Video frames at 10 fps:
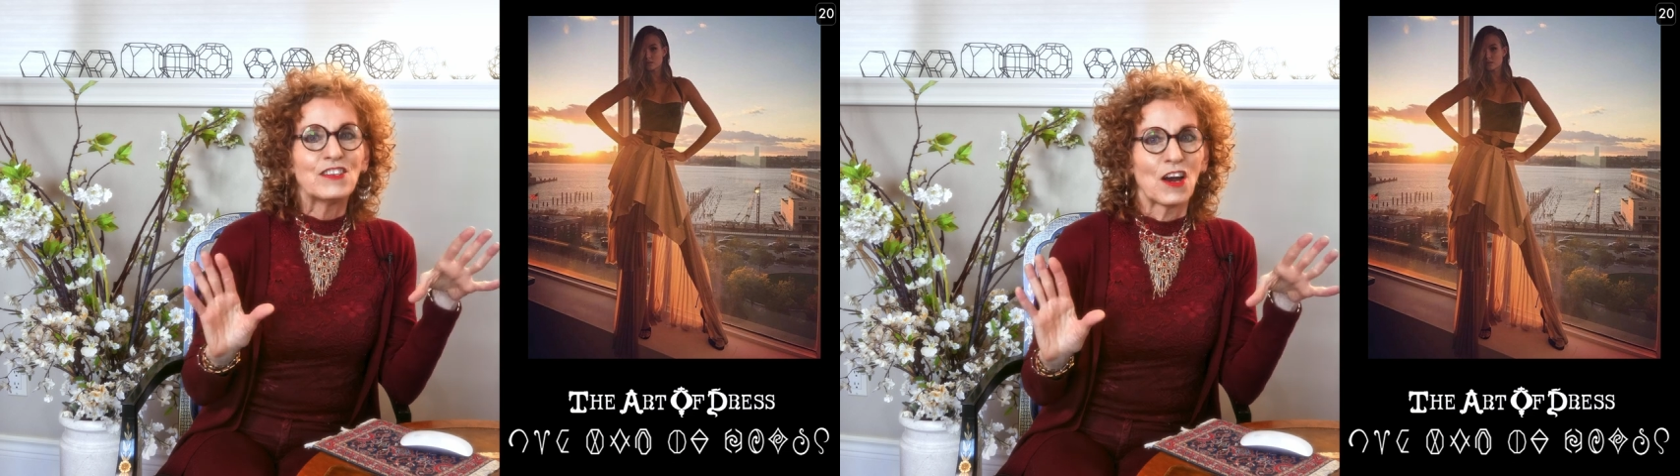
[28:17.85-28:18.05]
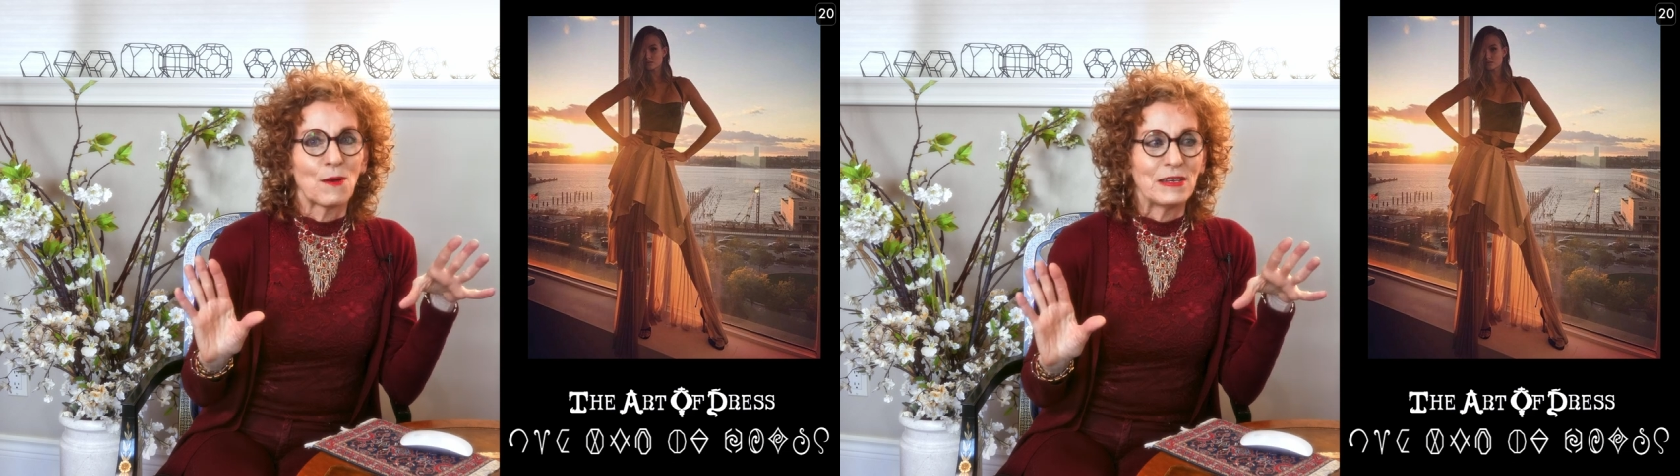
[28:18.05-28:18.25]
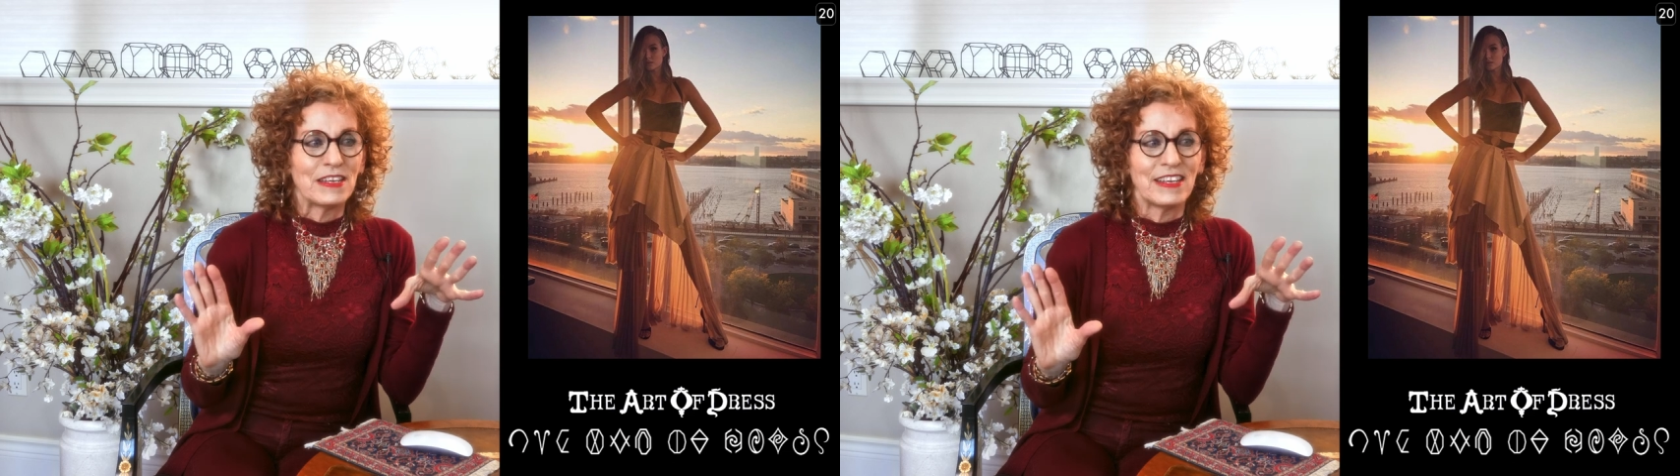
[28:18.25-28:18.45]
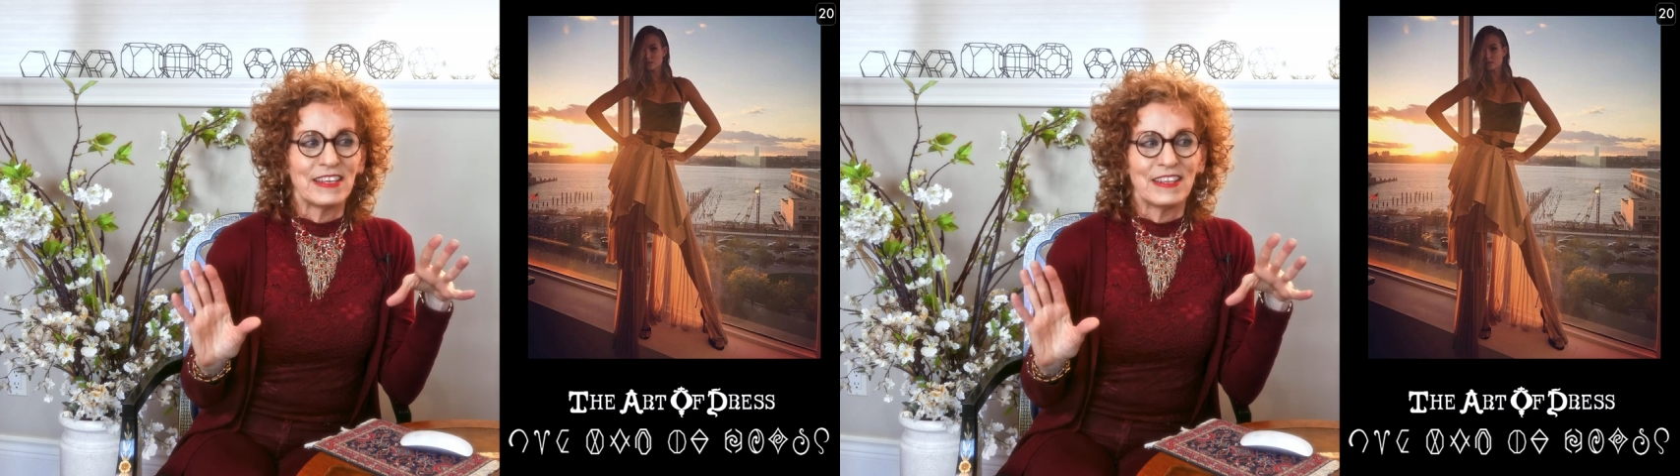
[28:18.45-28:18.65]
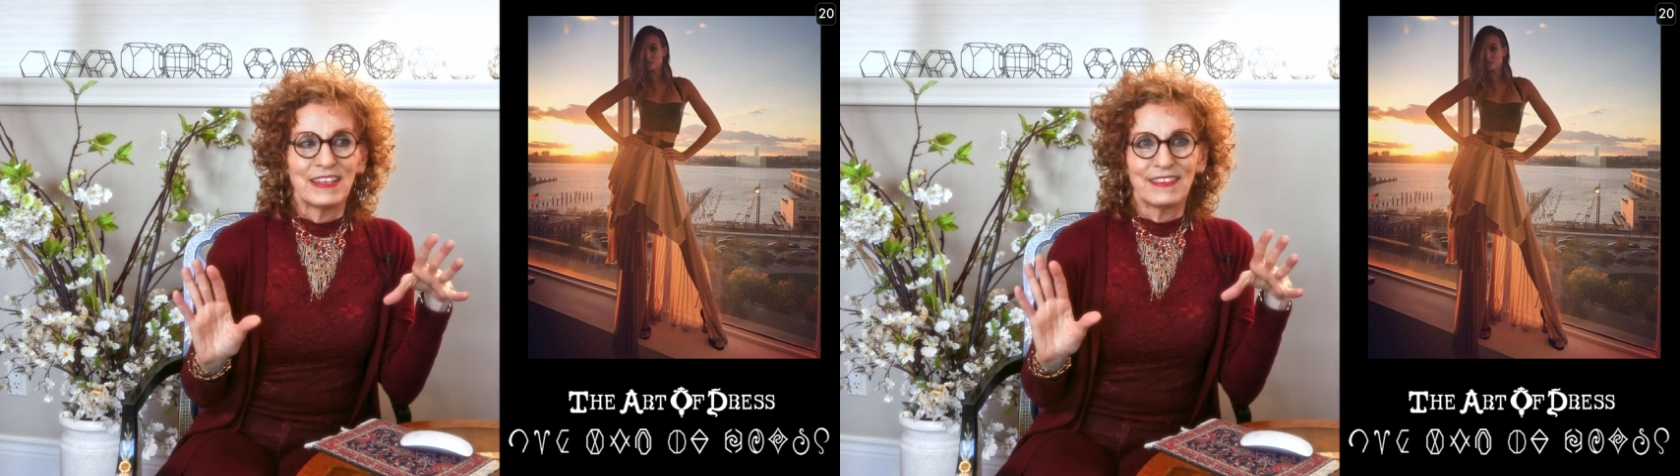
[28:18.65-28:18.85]
dominant
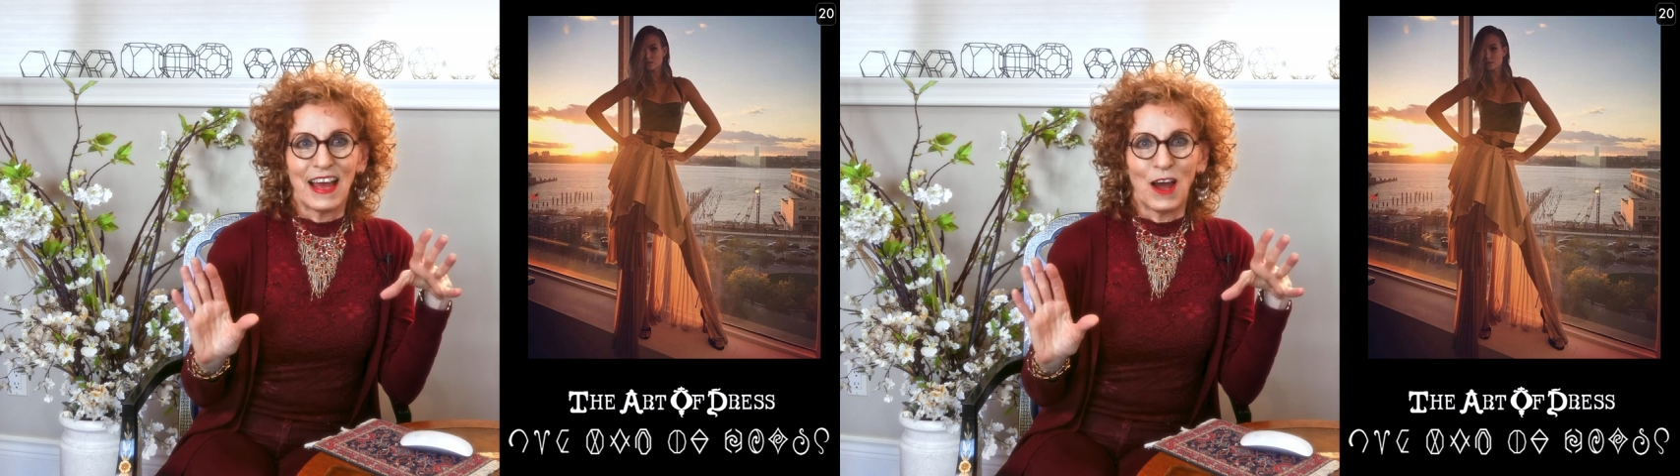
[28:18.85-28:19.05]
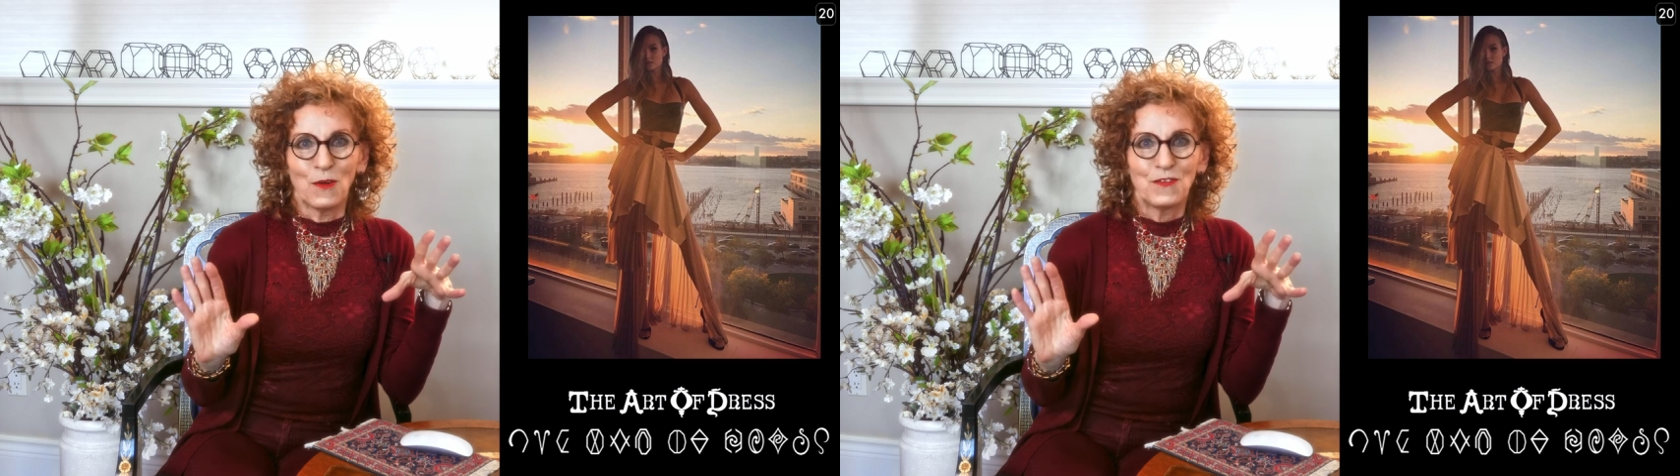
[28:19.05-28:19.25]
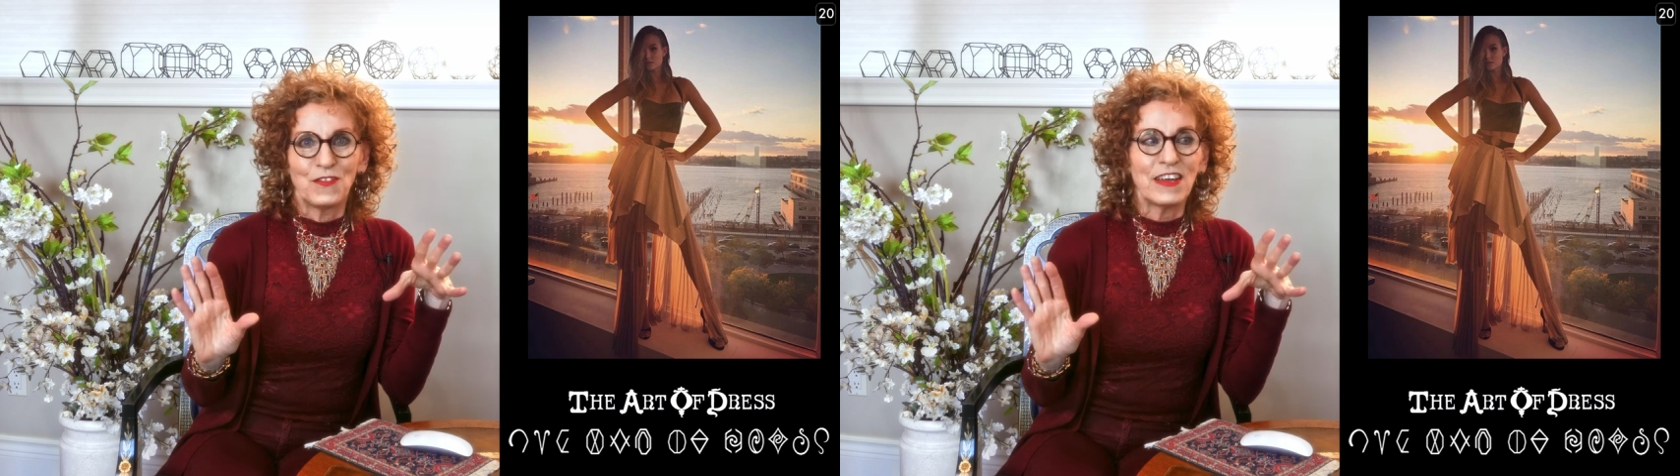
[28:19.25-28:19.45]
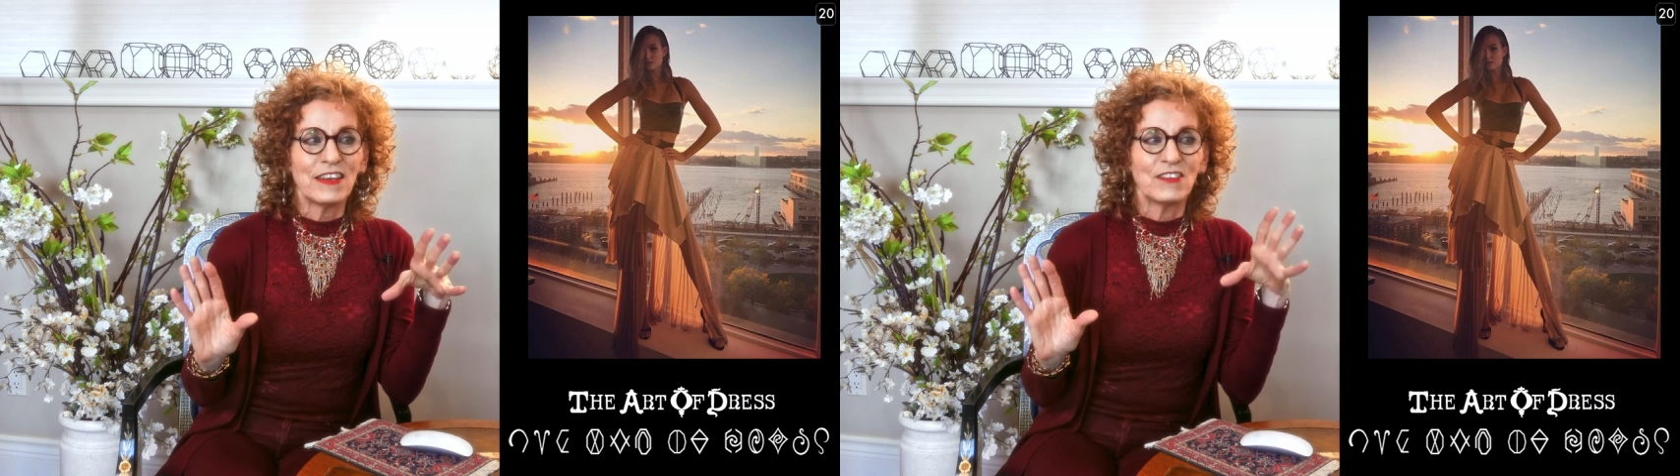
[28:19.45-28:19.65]
in this outfit,